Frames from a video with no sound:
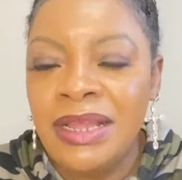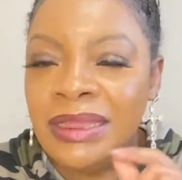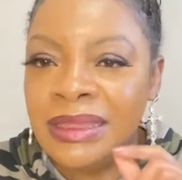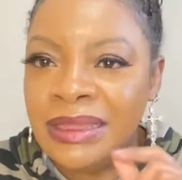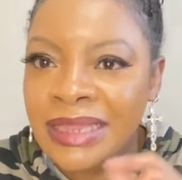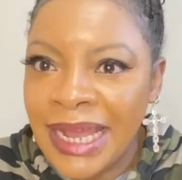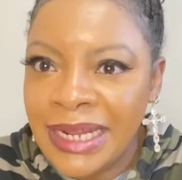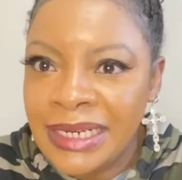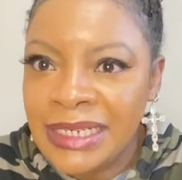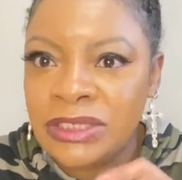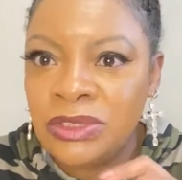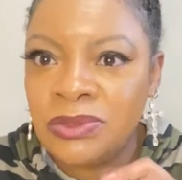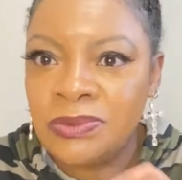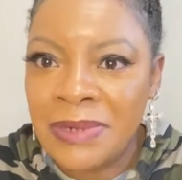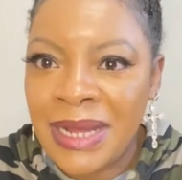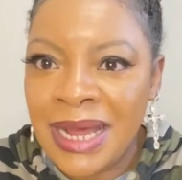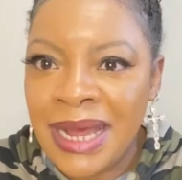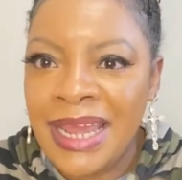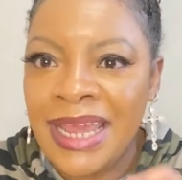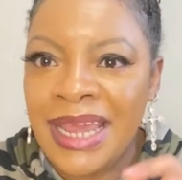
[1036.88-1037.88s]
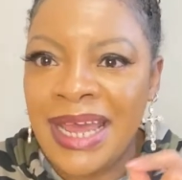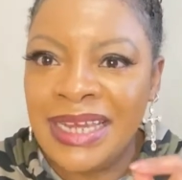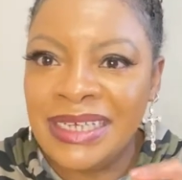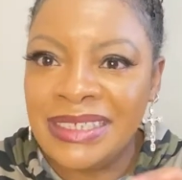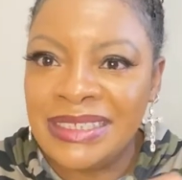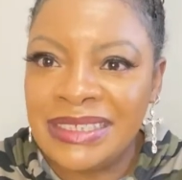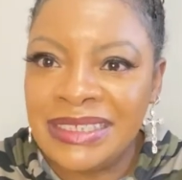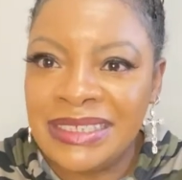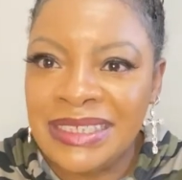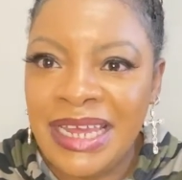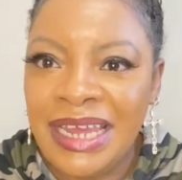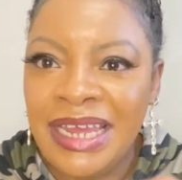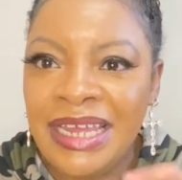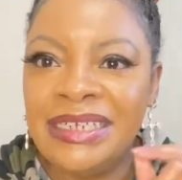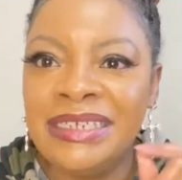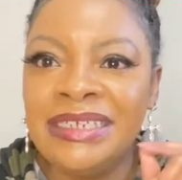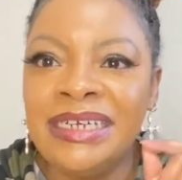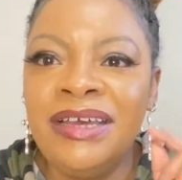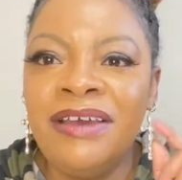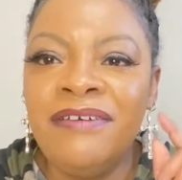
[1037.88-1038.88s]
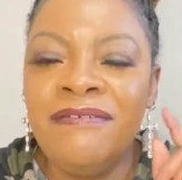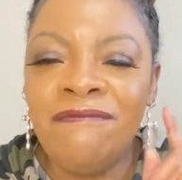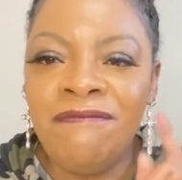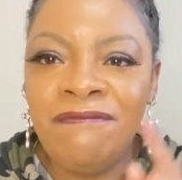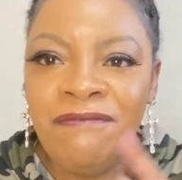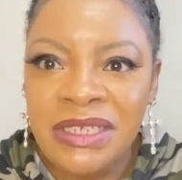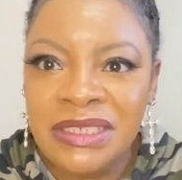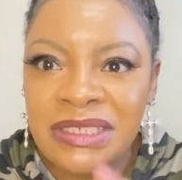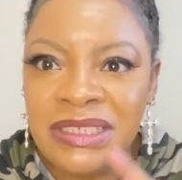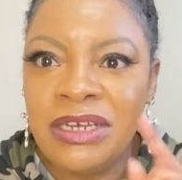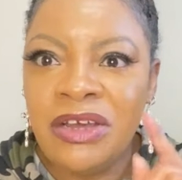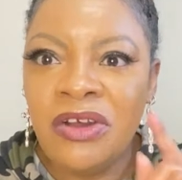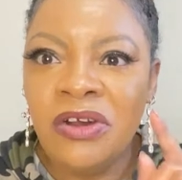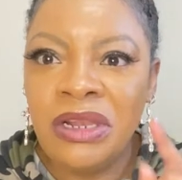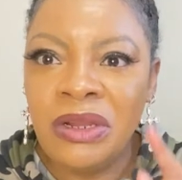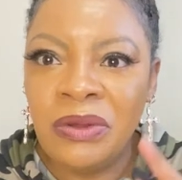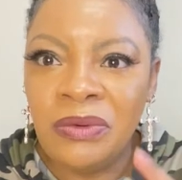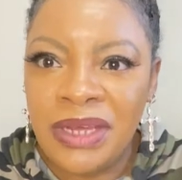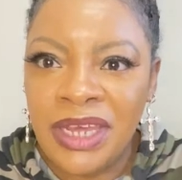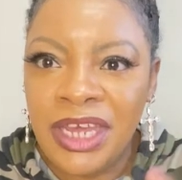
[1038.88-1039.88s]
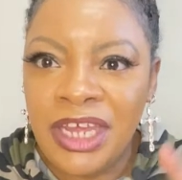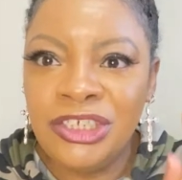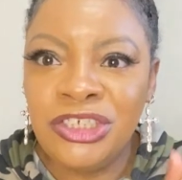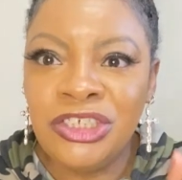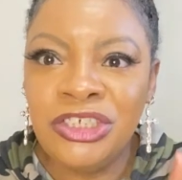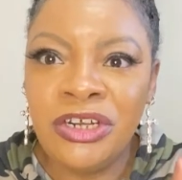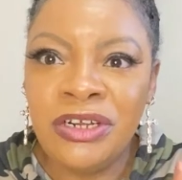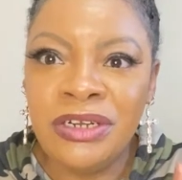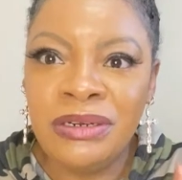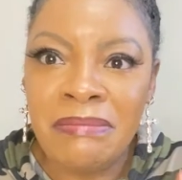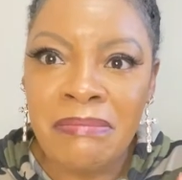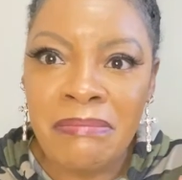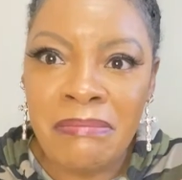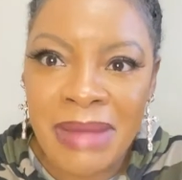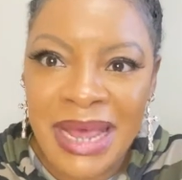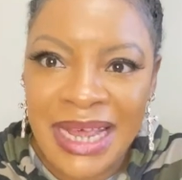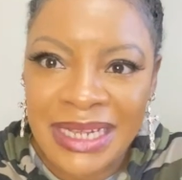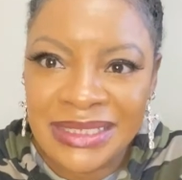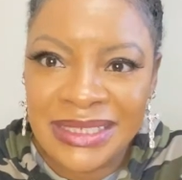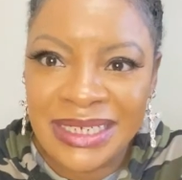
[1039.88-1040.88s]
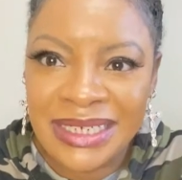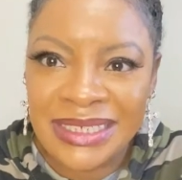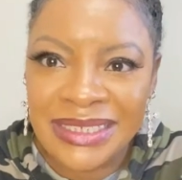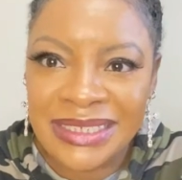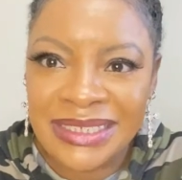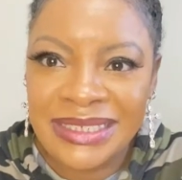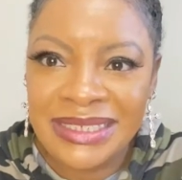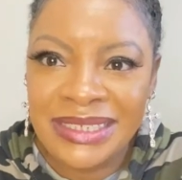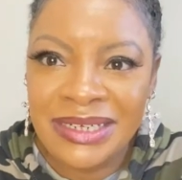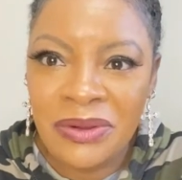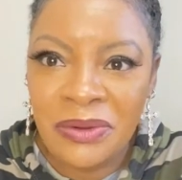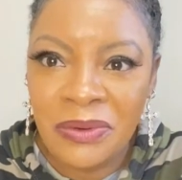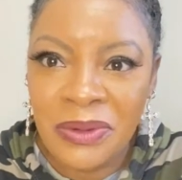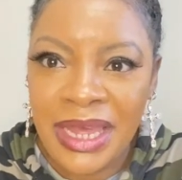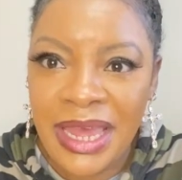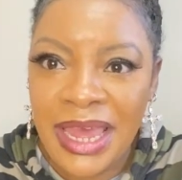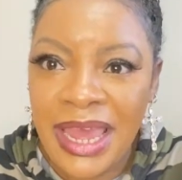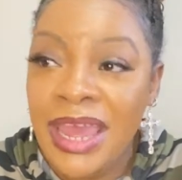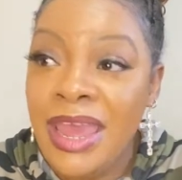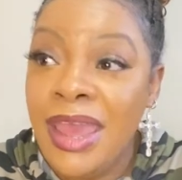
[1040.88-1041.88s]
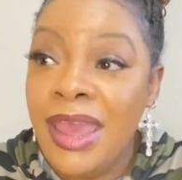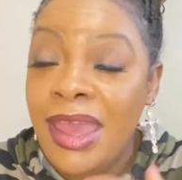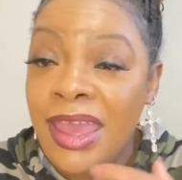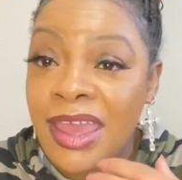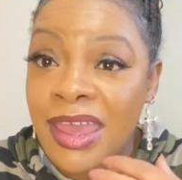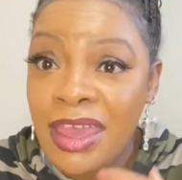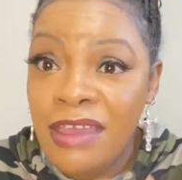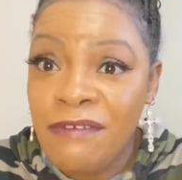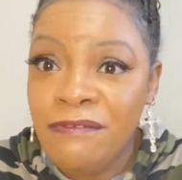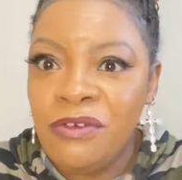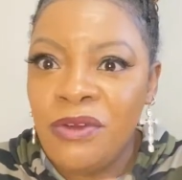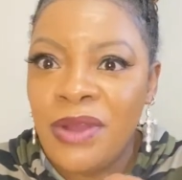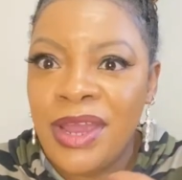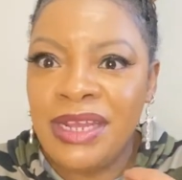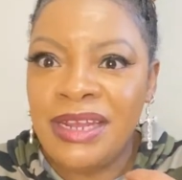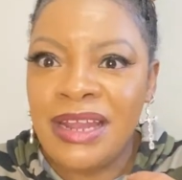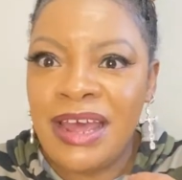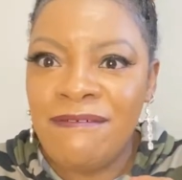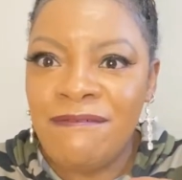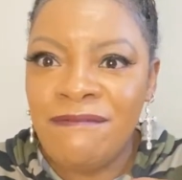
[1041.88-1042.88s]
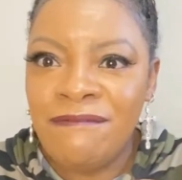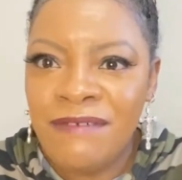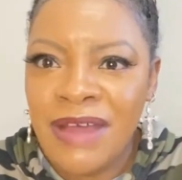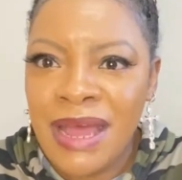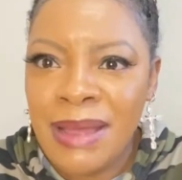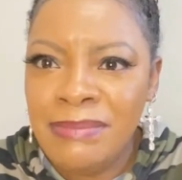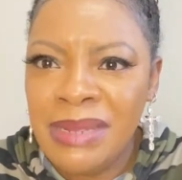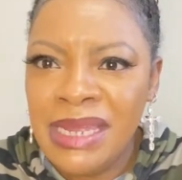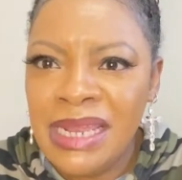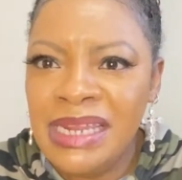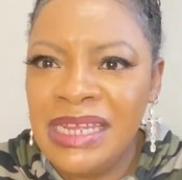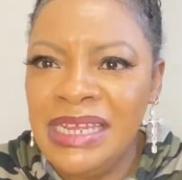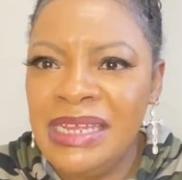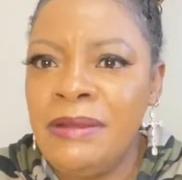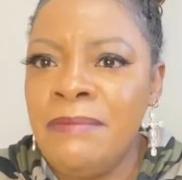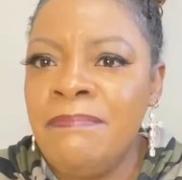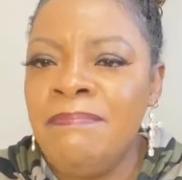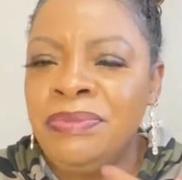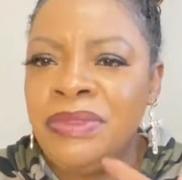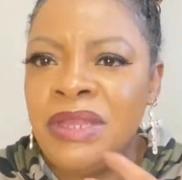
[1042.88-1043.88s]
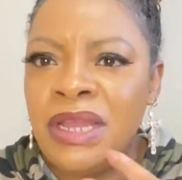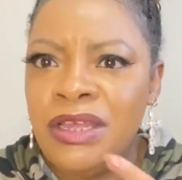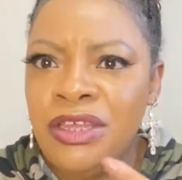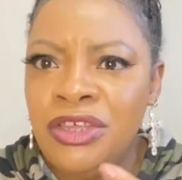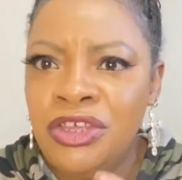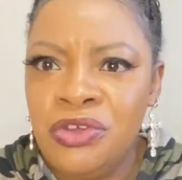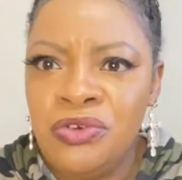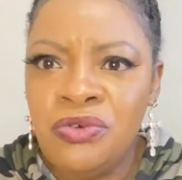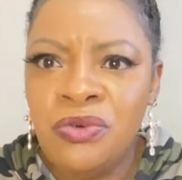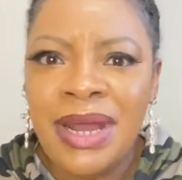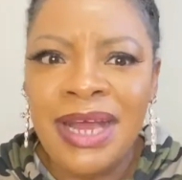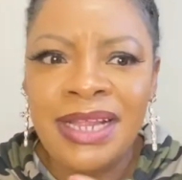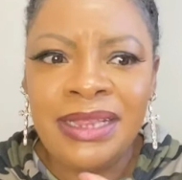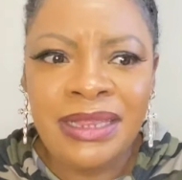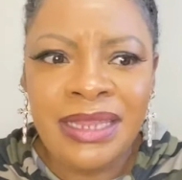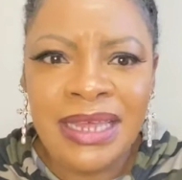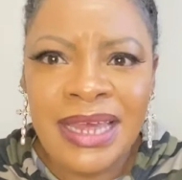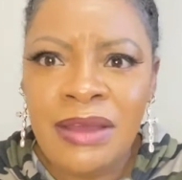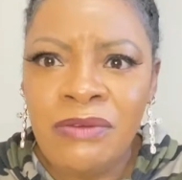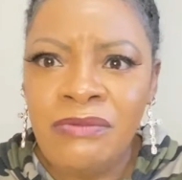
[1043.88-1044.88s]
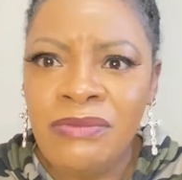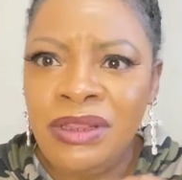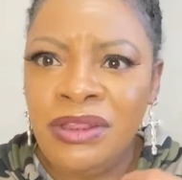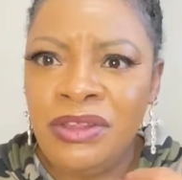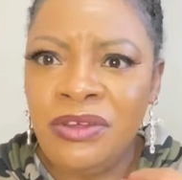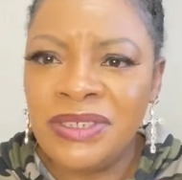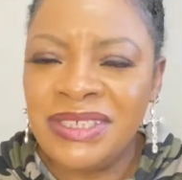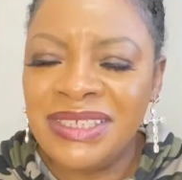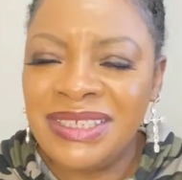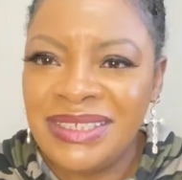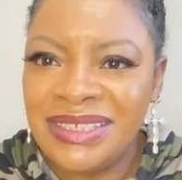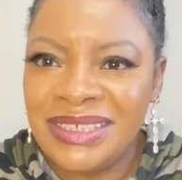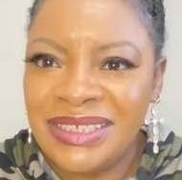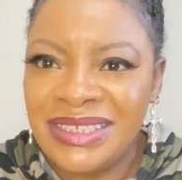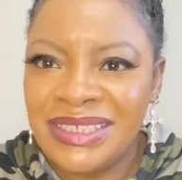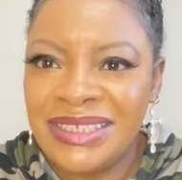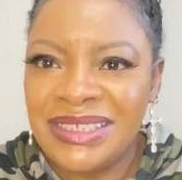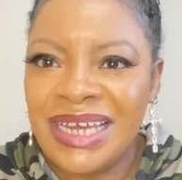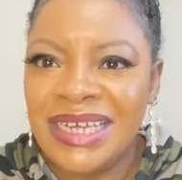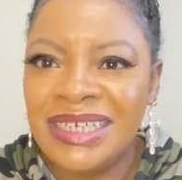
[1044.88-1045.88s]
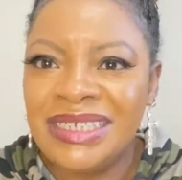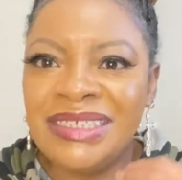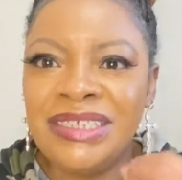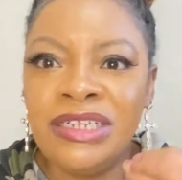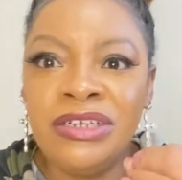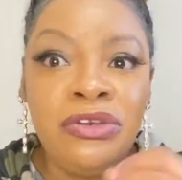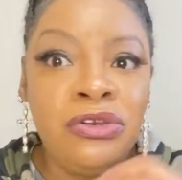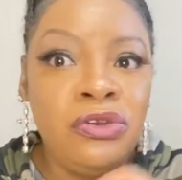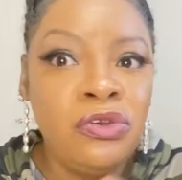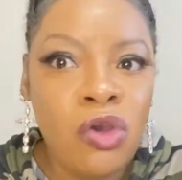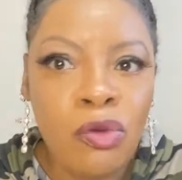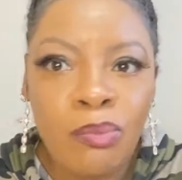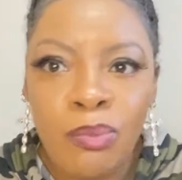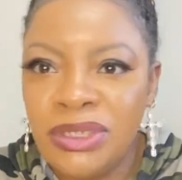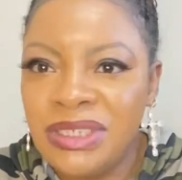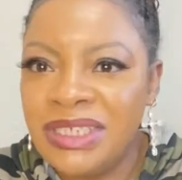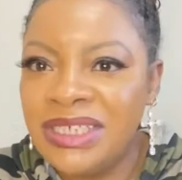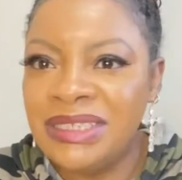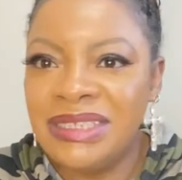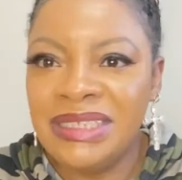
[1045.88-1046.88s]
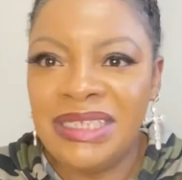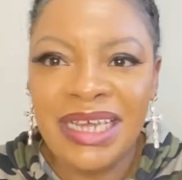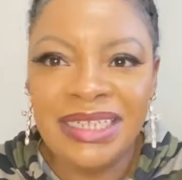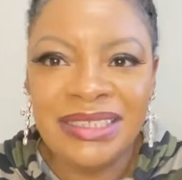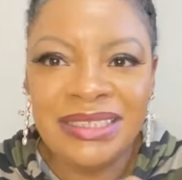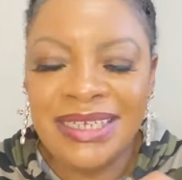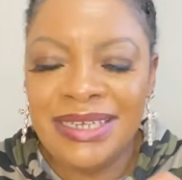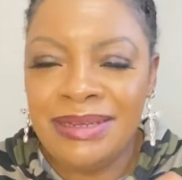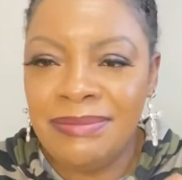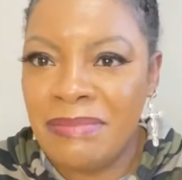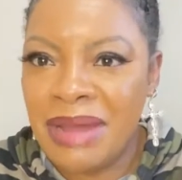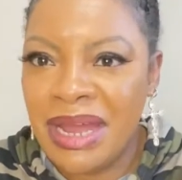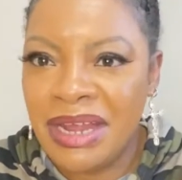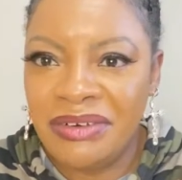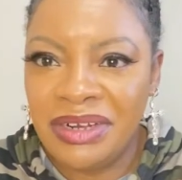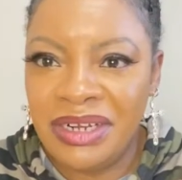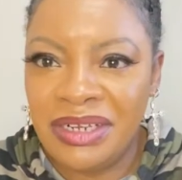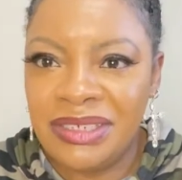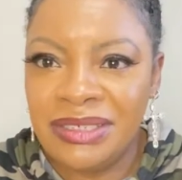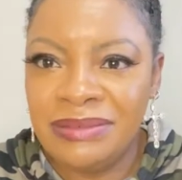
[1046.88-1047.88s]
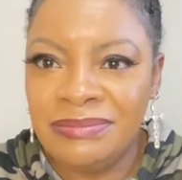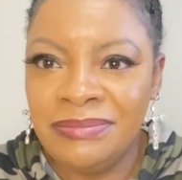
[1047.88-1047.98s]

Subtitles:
That is why I said physical location matters. Okay? If you are in a family, you are there with your sisters, nobody is getting married.